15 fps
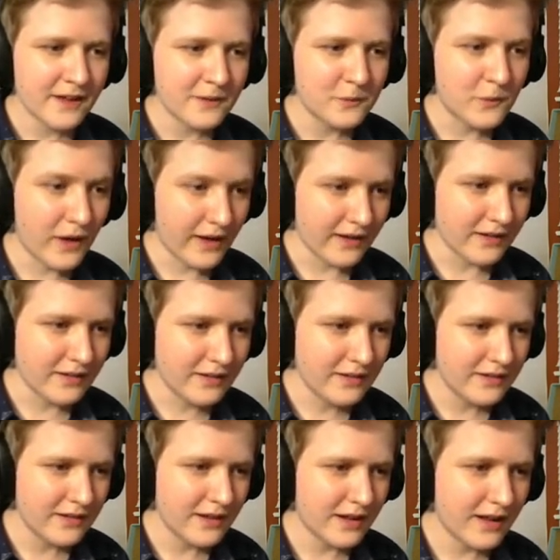Well,
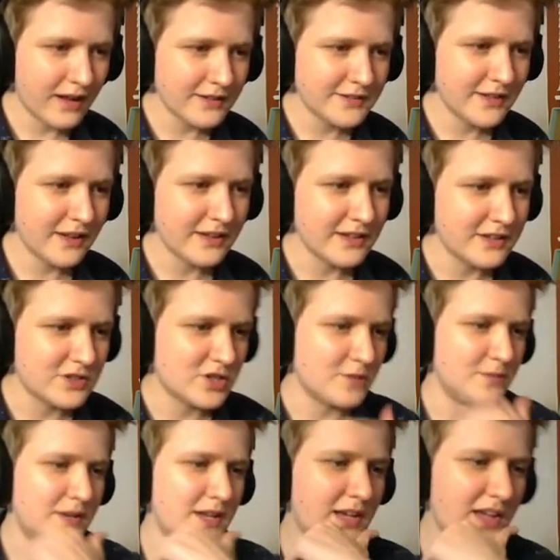I'll tell you,
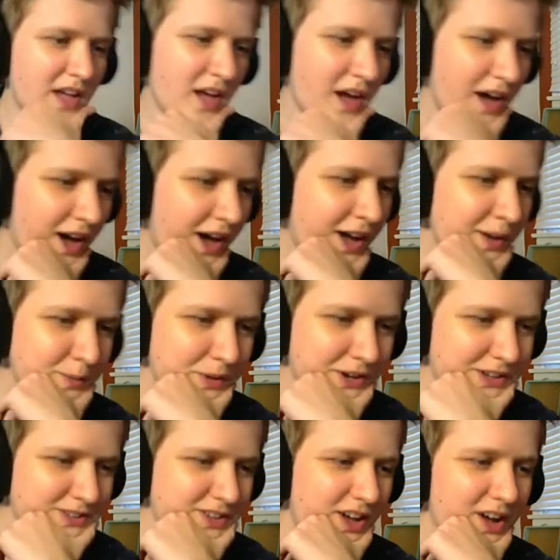Jiminy. I want
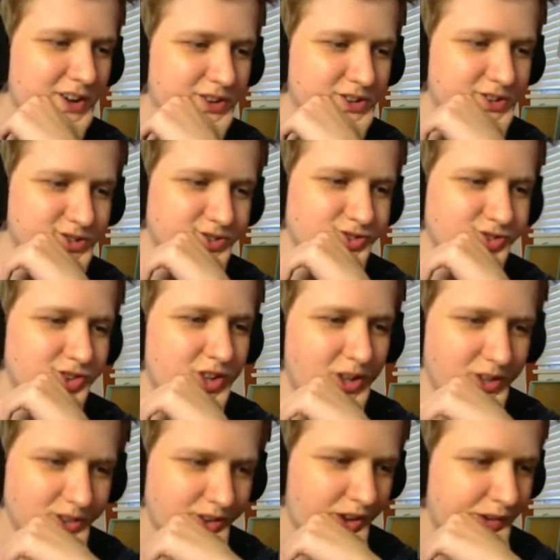to tackle. I
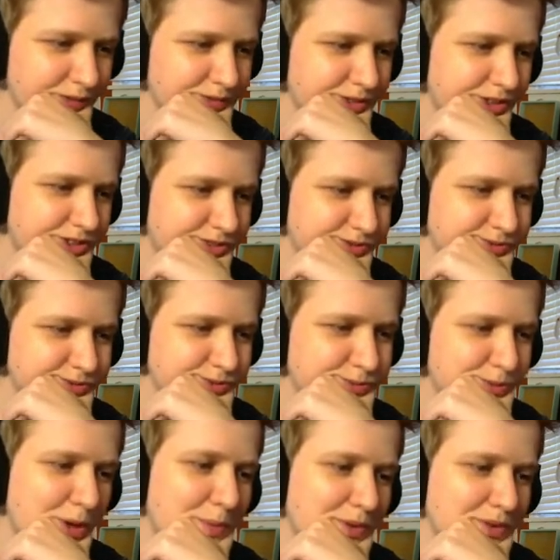don't know. Let's,
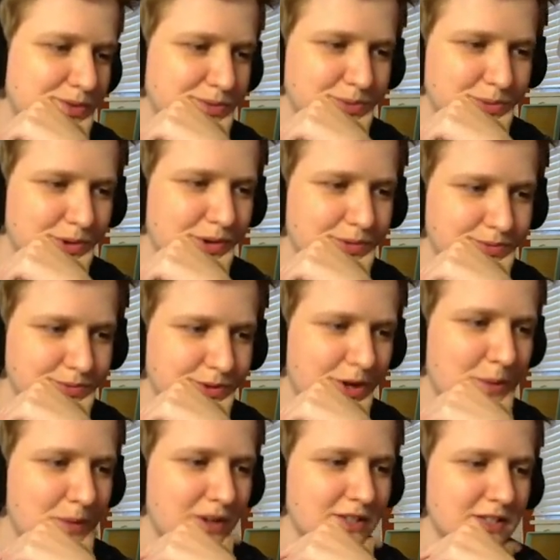maybe we'll
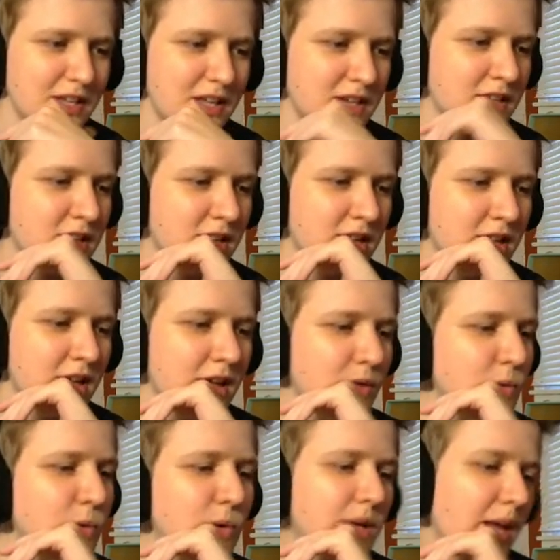come back to that.
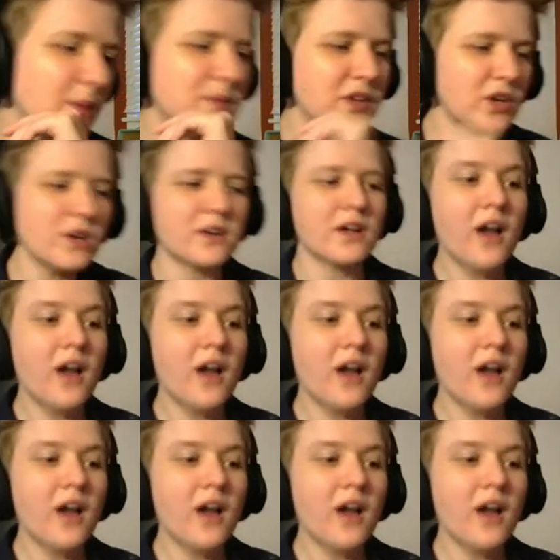Ooh, Captain Hook.